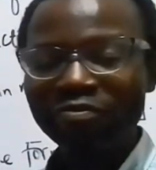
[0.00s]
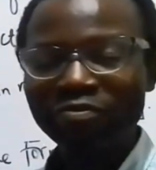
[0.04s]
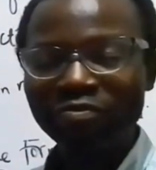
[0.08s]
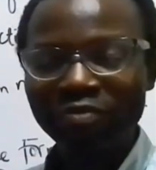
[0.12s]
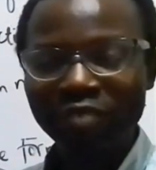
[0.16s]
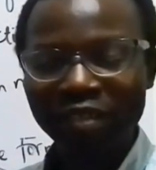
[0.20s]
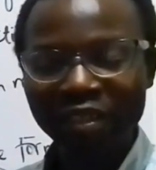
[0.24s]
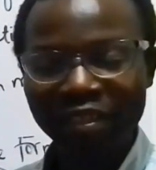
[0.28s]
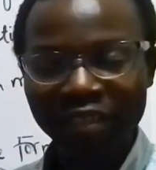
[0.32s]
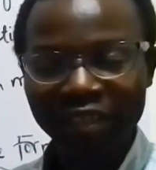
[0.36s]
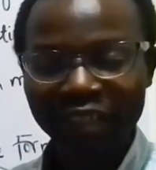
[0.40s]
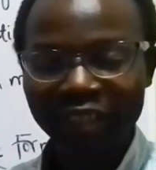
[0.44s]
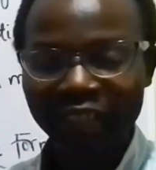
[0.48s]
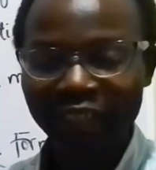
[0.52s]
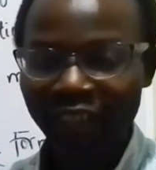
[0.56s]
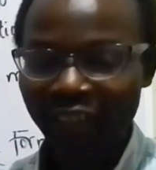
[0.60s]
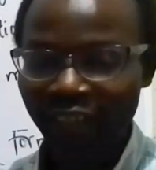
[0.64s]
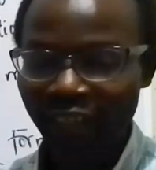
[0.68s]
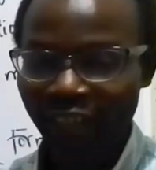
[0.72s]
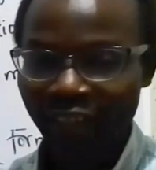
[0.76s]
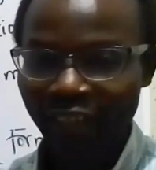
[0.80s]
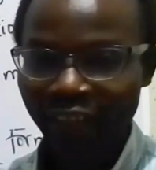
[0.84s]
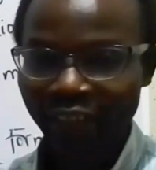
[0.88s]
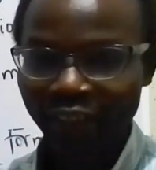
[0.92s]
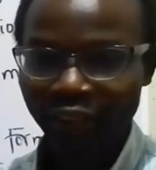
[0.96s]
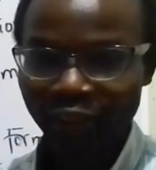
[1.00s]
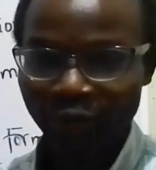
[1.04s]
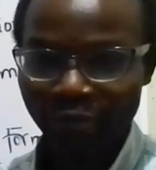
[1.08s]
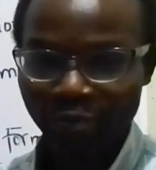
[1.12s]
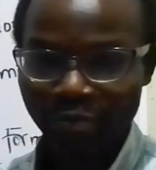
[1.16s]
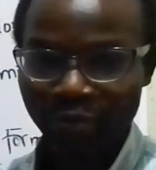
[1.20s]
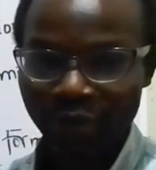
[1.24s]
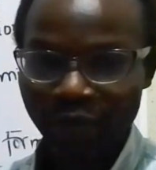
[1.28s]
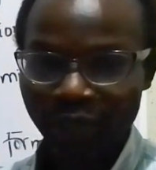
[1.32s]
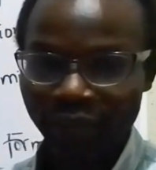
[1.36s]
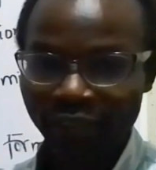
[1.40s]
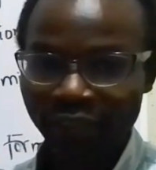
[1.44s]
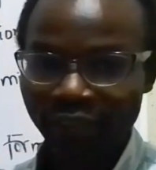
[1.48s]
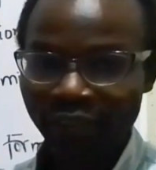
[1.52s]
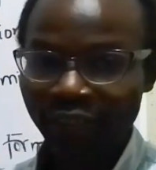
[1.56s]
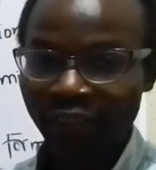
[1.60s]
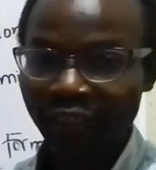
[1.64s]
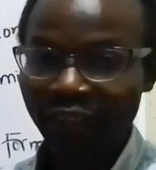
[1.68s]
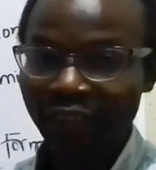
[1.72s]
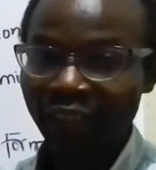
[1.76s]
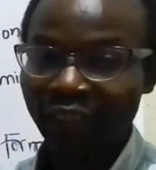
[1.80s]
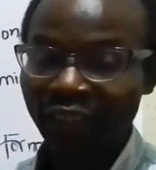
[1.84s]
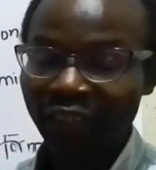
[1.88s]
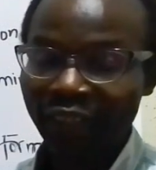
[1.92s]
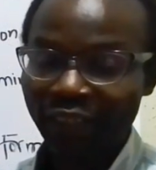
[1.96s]
very large impact
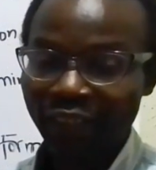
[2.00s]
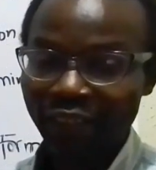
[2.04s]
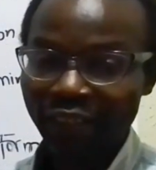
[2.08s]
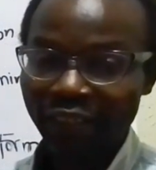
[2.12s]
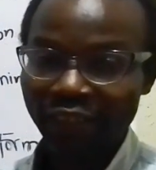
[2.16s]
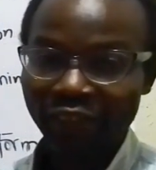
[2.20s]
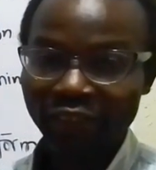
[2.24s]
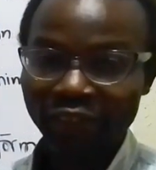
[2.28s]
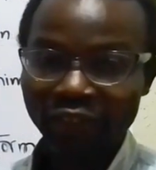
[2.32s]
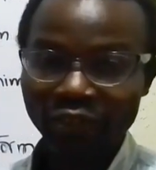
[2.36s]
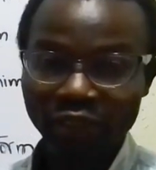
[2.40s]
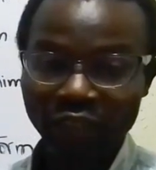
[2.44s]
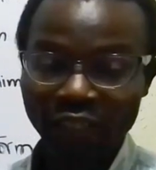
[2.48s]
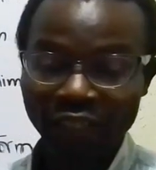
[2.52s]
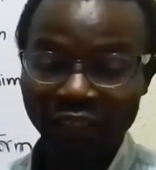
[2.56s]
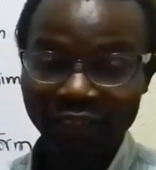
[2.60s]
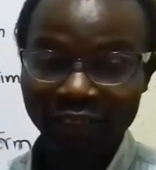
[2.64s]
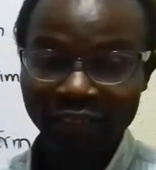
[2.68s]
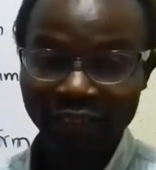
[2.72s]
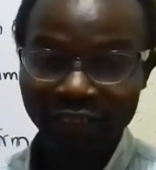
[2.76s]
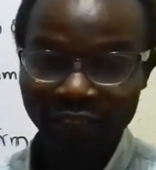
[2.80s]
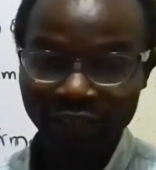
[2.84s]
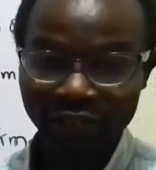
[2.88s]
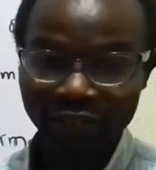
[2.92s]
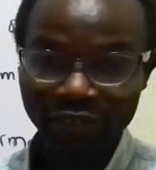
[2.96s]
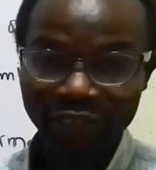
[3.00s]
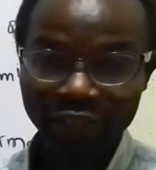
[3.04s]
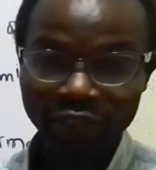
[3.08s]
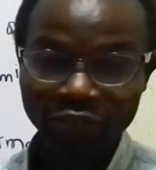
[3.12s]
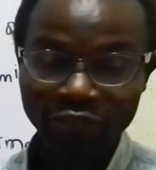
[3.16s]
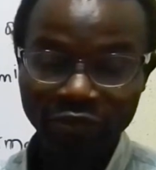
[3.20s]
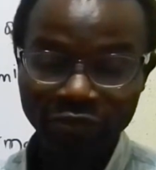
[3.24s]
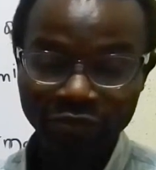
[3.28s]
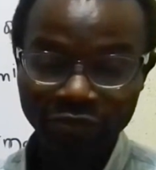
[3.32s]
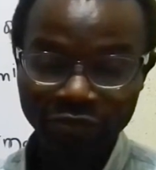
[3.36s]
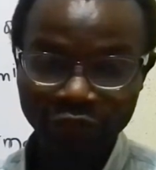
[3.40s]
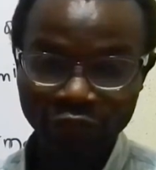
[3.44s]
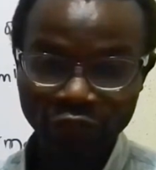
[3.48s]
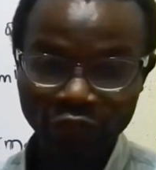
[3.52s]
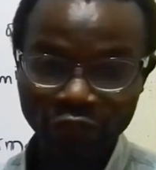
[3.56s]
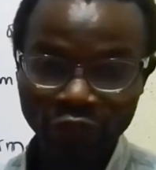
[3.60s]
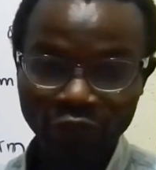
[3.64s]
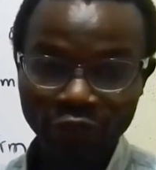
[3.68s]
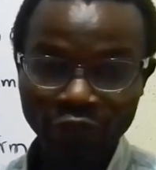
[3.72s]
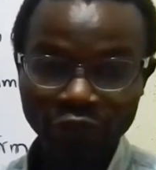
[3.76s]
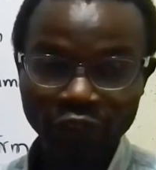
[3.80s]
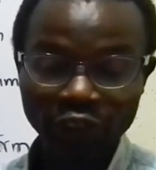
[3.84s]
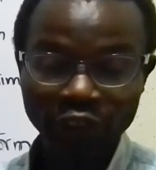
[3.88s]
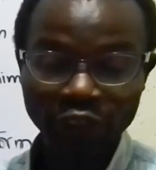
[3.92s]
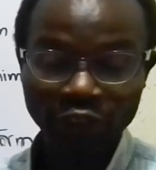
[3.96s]
in certain areas of
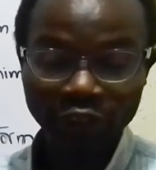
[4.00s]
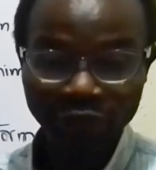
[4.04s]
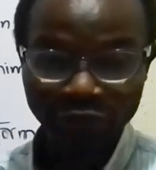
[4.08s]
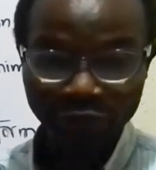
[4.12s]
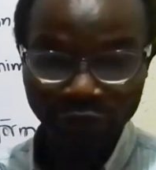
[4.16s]
physiological